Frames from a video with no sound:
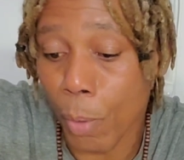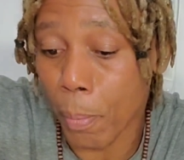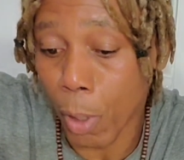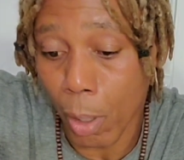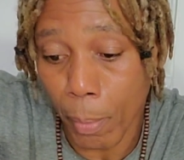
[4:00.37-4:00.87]

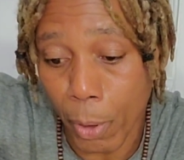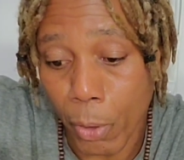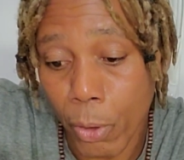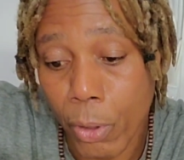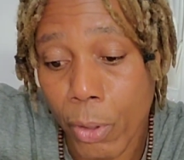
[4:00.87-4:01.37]
your
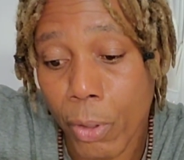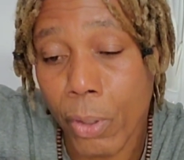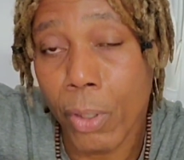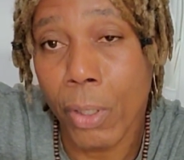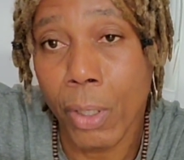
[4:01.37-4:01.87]
bobber,
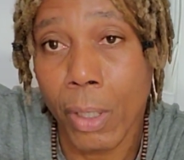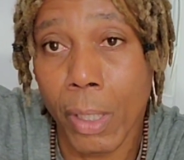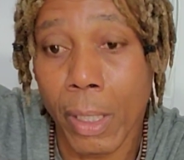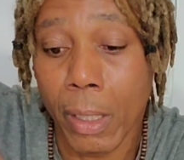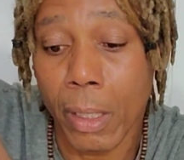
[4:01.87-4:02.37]

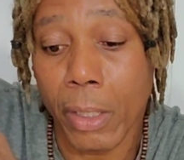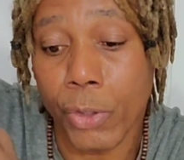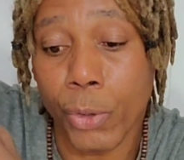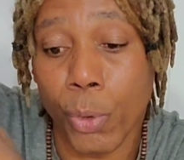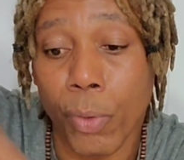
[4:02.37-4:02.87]

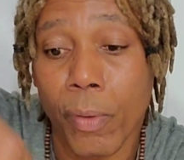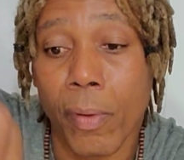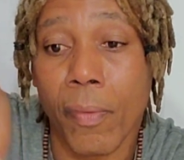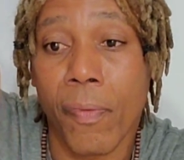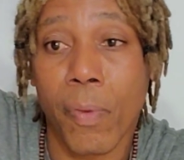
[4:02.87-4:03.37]
it should
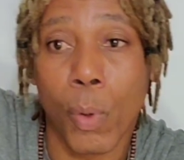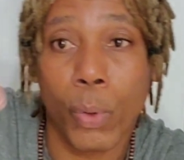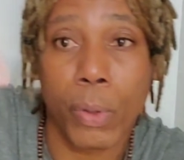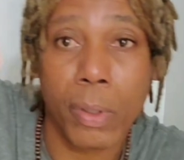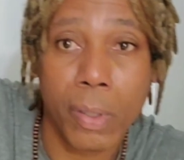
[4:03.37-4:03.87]

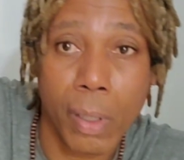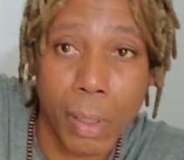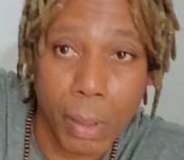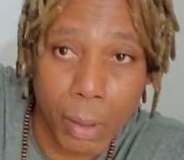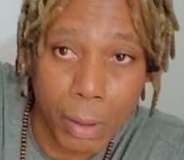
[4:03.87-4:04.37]
float,
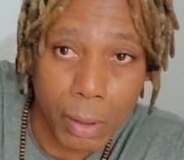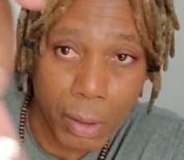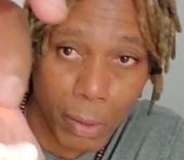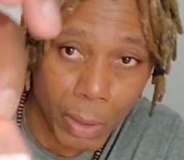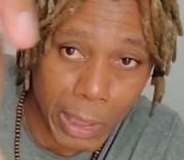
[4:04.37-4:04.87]

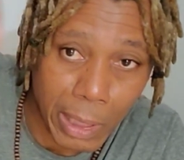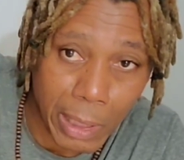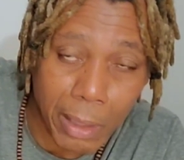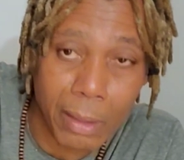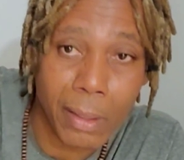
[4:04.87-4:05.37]

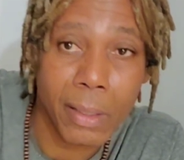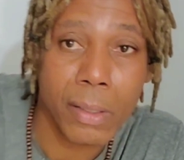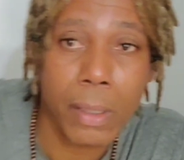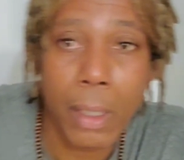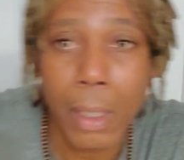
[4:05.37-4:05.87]
okay, like
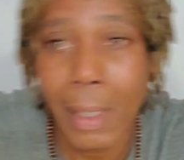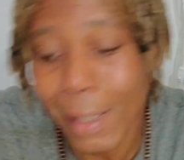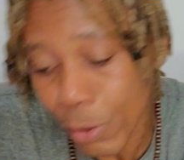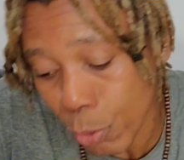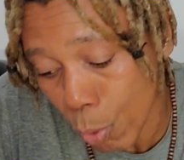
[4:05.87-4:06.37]
this.
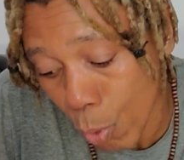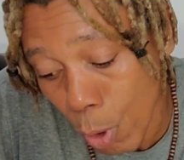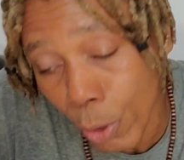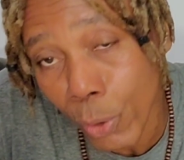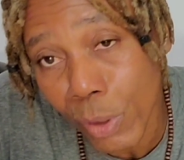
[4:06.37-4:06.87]
So,
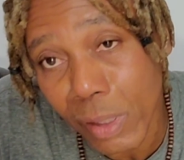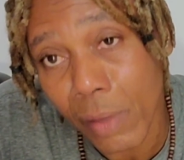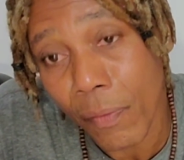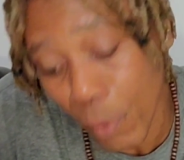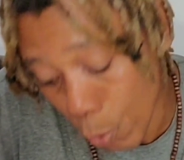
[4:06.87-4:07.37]
or does
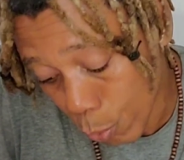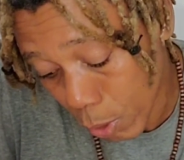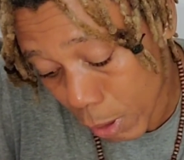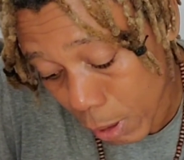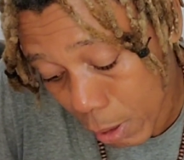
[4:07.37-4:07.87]
it
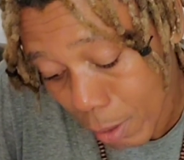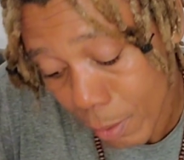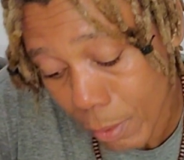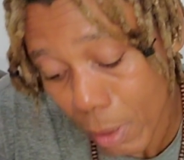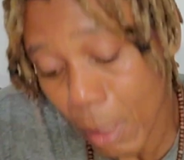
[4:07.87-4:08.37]
float?
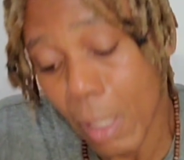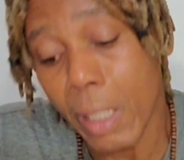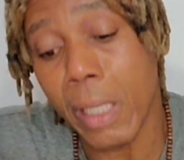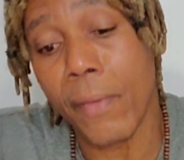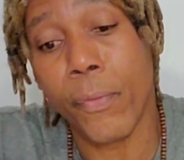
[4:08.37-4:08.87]

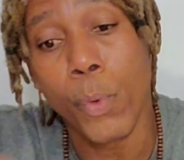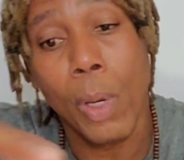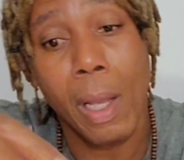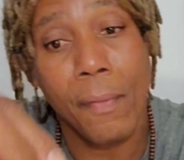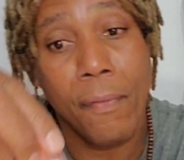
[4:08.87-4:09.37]
If
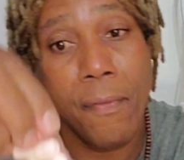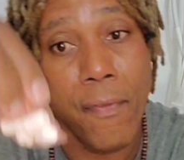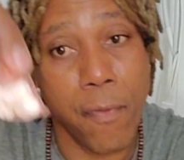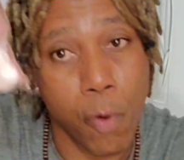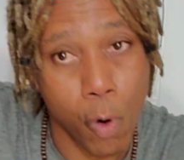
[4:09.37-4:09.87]
you have
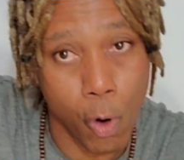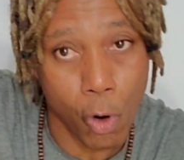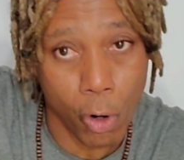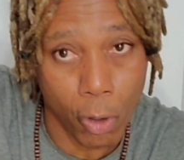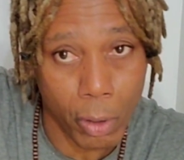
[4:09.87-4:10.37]

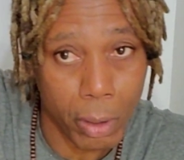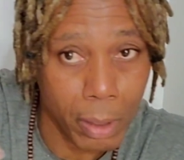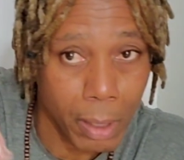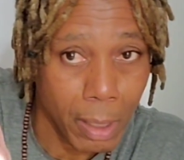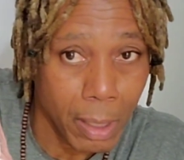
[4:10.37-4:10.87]
four
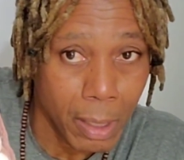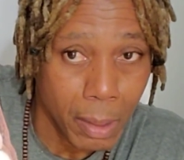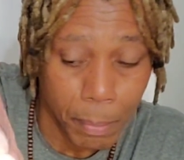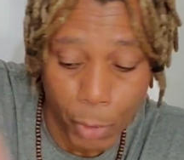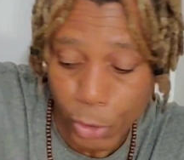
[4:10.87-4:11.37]

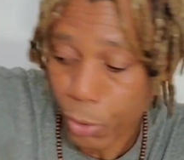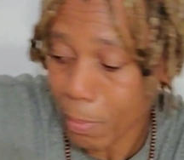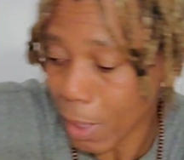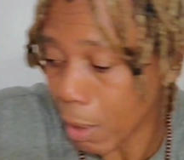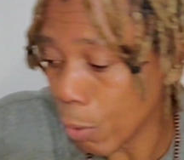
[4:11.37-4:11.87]

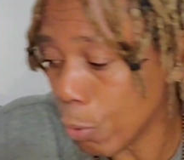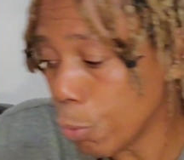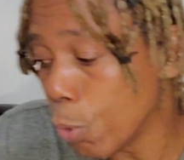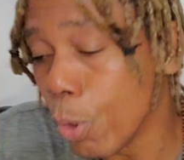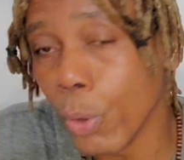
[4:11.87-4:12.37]

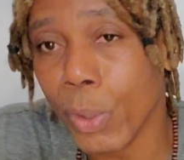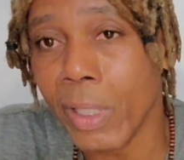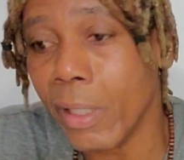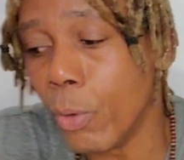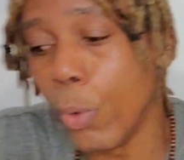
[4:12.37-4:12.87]
marshmallow, you're
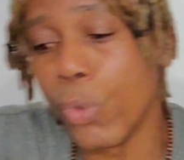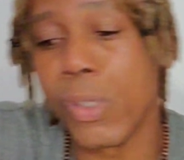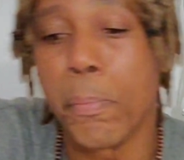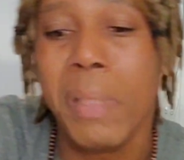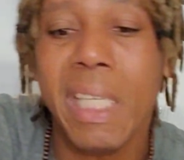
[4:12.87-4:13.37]
gonna need
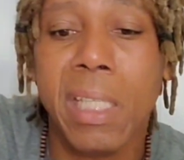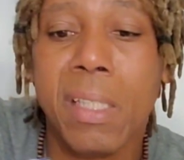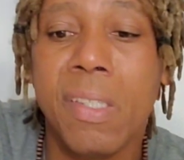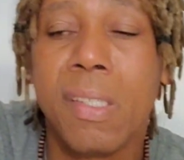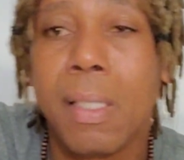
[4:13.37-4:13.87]
those
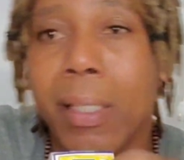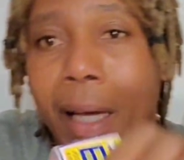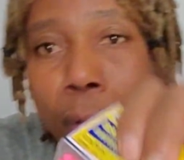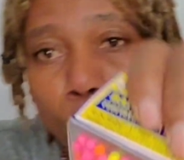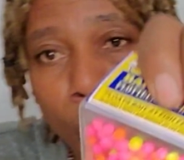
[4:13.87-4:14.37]
beads
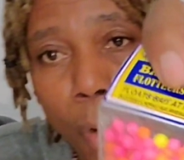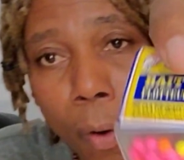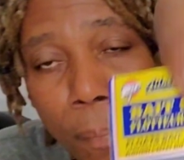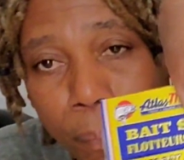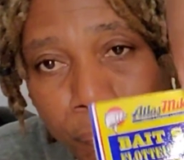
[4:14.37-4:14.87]
that
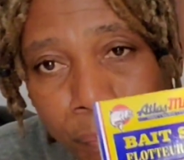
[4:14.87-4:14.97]
are